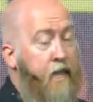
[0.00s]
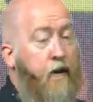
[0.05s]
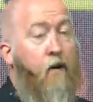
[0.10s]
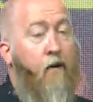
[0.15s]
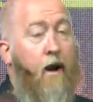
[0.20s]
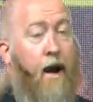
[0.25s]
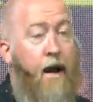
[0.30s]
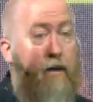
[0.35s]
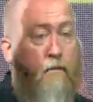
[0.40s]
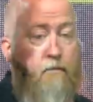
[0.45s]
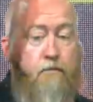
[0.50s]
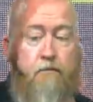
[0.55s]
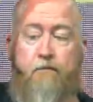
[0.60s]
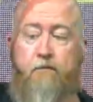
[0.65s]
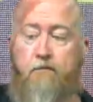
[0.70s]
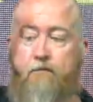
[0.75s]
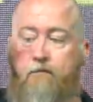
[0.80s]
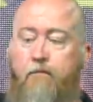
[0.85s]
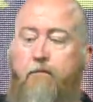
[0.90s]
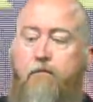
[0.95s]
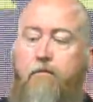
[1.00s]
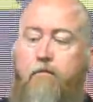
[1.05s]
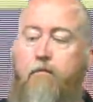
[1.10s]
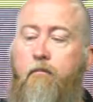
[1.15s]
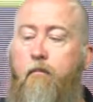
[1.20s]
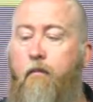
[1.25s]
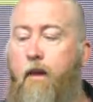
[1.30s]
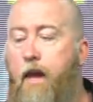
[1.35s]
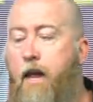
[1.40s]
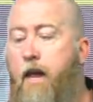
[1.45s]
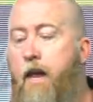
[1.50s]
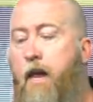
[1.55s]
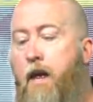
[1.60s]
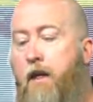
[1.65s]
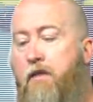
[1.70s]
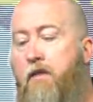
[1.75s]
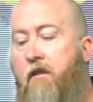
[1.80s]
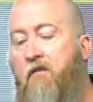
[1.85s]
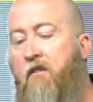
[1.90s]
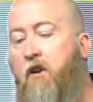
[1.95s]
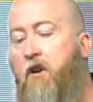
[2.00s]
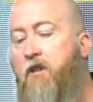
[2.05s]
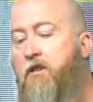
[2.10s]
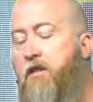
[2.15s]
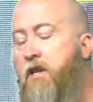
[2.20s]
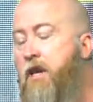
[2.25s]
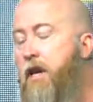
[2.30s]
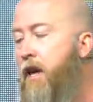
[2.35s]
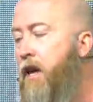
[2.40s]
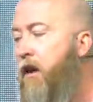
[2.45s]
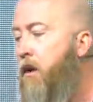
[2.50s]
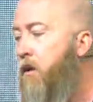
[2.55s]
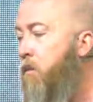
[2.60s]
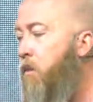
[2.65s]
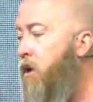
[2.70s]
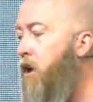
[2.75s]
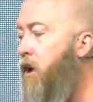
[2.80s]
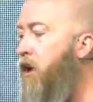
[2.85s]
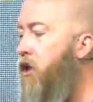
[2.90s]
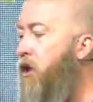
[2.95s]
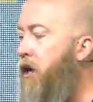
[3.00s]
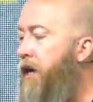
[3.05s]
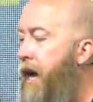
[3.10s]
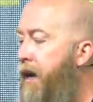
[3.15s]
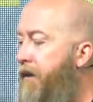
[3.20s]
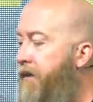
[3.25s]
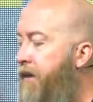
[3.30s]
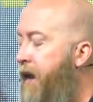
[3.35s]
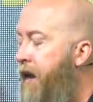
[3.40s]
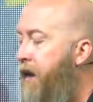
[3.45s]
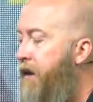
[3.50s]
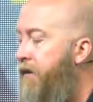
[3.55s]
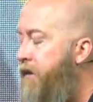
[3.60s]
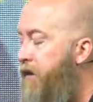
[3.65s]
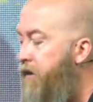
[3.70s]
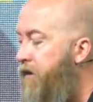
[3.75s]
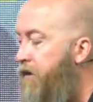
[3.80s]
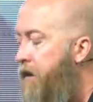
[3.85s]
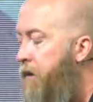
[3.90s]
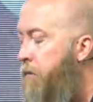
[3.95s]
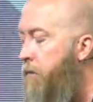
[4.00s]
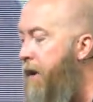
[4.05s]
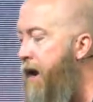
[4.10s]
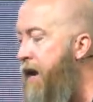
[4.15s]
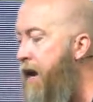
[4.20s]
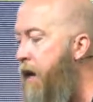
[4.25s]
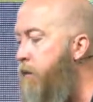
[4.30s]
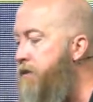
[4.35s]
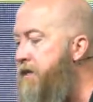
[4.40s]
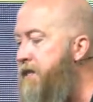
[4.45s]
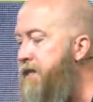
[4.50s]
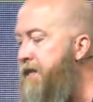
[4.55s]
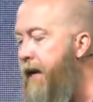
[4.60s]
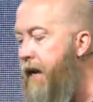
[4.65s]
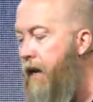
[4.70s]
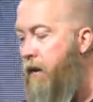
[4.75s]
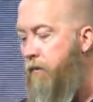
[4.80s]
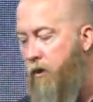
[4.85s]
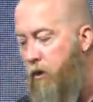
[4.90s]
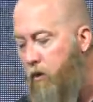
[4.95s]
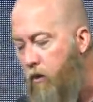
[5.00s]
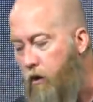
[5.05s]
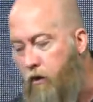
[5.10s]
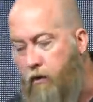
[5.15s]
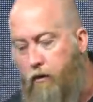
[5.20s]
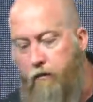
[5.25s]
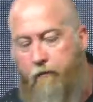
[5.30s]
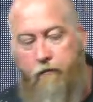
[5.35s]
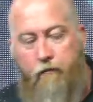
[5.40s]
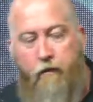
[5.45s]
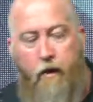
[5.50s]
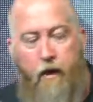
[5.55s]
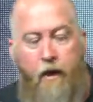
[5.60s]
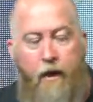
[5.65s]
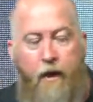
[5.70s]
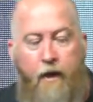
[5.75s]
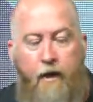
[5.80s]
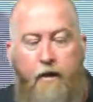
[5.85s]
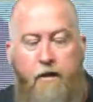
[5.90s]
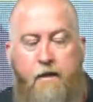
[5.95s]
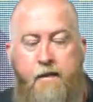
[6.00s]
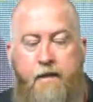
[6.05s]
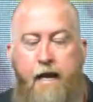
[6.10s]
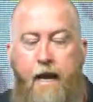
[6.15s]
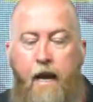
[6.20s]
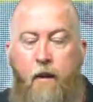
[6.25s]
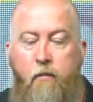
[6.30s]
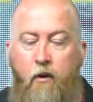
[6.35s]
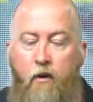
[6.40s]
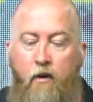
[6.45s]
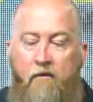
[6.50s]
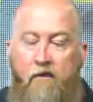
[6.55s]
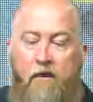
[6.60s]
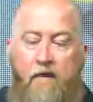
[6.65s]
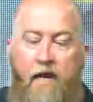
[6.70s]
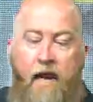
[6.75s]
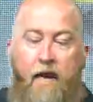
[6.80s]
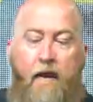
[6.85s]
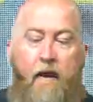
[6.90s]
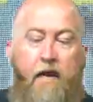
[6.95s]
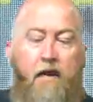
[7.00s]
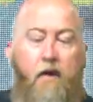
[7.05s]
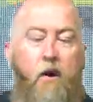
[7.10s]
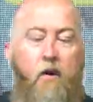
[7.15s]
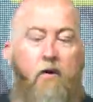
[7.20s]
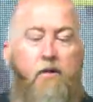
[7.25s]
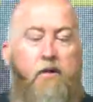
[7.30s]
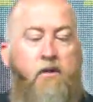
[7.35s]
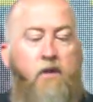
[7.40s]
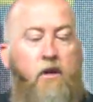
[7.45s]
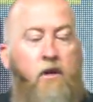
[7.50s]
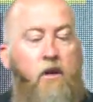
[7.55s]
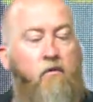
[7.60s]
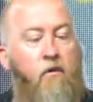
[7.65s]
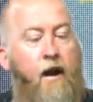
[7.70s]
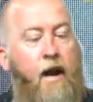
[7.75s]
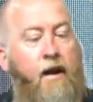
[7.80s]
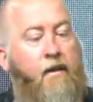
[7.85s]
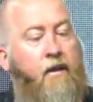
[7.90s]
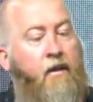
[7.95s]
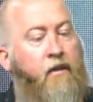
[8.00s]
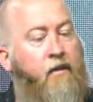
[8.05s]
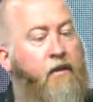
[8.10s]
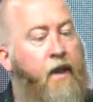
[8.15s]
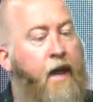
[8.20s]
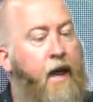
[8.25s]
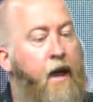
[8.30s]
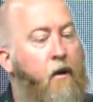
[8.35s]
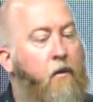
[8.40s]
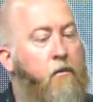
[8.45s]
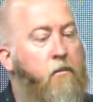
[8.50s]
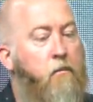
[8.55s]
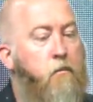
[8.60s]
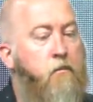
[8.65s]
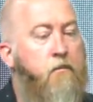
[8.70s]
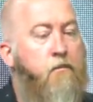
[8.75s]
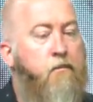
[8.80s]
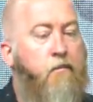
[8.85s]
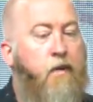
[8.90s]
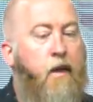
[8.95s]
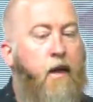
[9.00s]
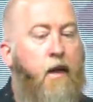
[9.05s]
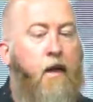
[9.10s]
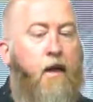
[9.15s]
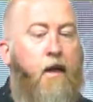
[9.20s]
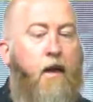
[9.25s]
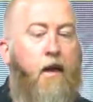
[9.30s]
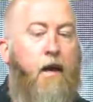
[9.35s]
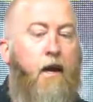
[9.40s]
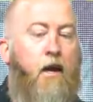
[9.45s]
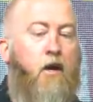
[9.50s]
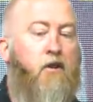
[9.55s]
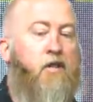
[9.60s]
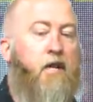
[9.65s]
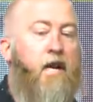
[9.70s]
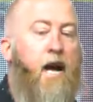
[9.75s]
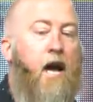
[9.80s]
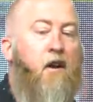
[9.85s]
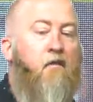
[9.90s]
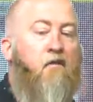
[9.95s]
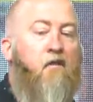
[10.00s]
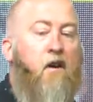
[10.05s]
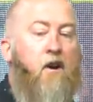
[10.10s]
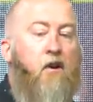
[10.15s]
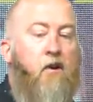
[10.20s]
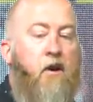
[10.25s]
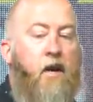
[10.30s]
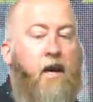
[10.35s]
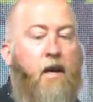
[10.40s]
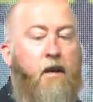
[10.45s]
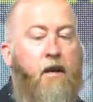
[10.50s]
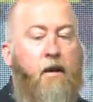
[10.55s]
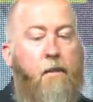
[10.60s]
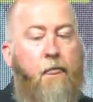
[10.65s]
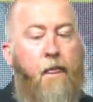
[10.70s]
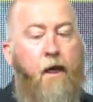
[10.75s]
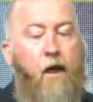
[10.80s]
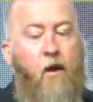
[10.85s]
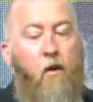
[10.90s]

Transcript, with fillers: Is that all right? The first we're going to look at today is this man named Samuel. Samuel. If you're taking notes, write this down. Here's the kind of friend you need.